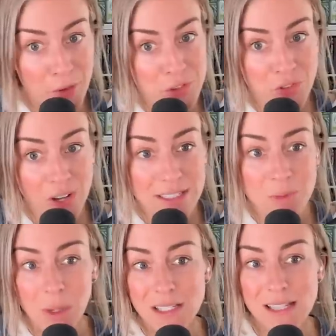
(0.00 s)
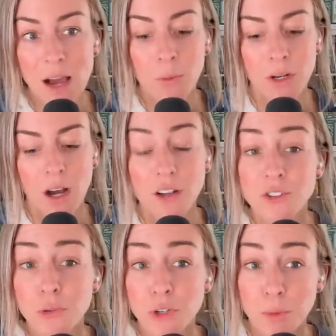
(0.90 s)
those funds because that would
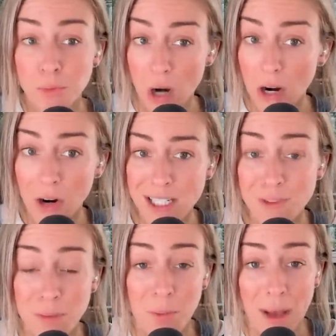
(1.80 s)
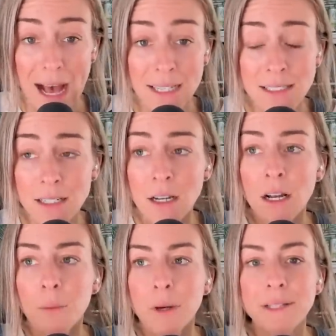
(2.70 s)
undo your progress from the past.
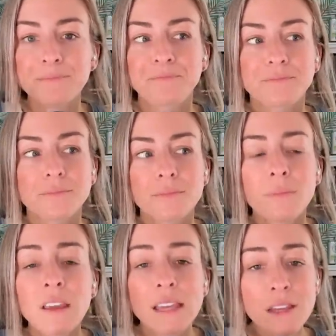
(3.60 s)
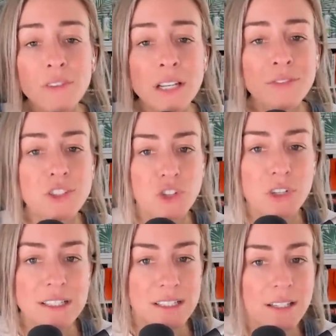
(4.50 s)
But even if it
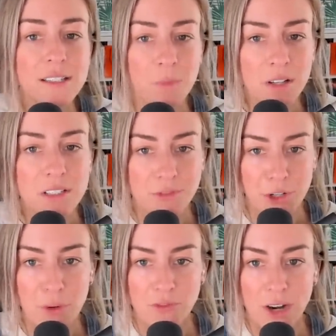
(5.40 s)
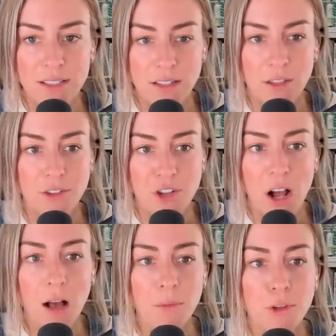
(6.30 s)
took six months for you to find another
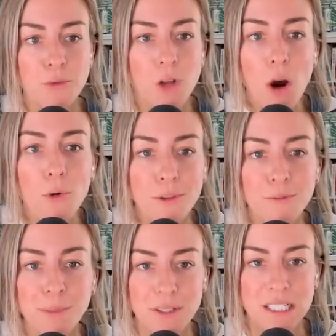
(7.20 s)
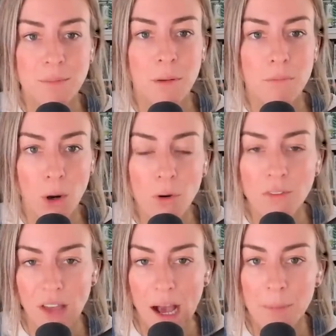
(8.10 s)
job, you know you've built up a moat
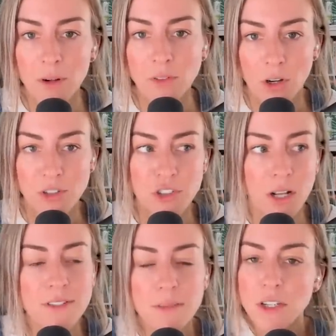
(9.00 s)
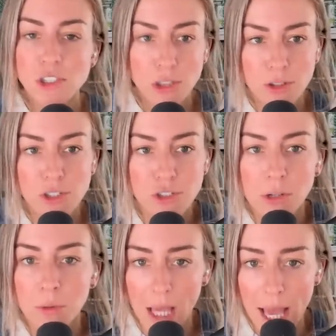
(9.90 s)
of capital large enough to make sure that you're
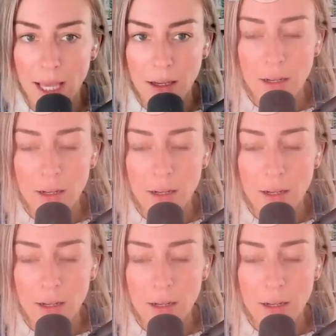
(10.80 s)
okay.